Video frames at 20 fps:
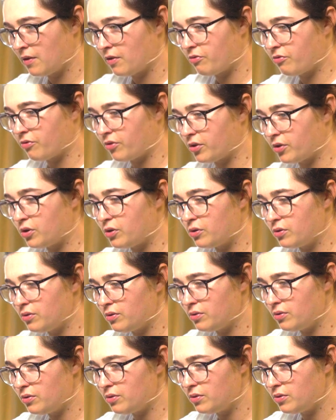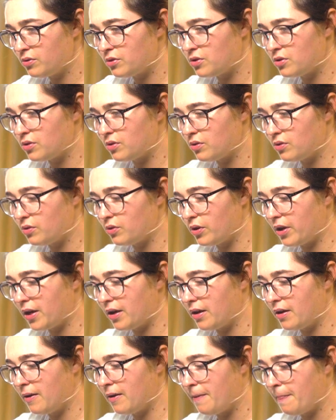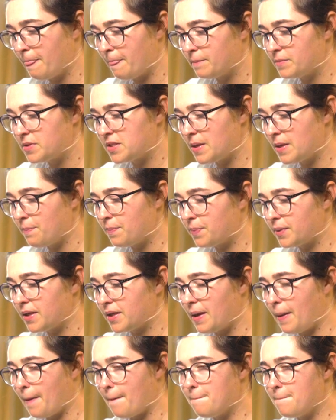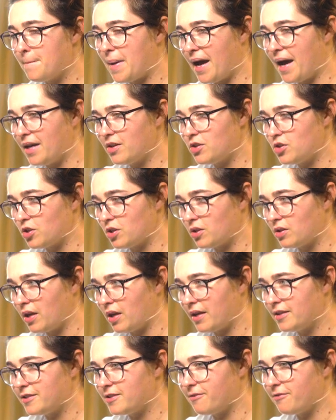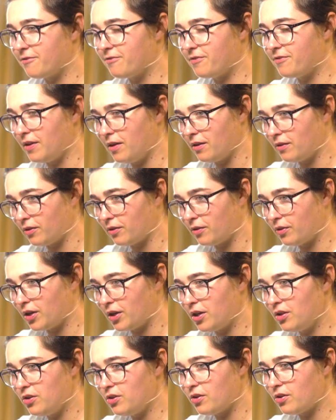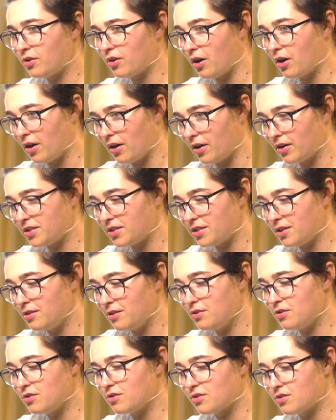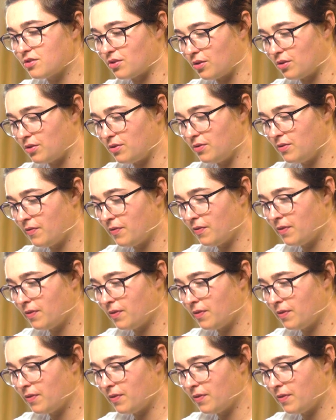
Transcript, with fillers: for you to simply imagine and to feel in your heart, in your soul,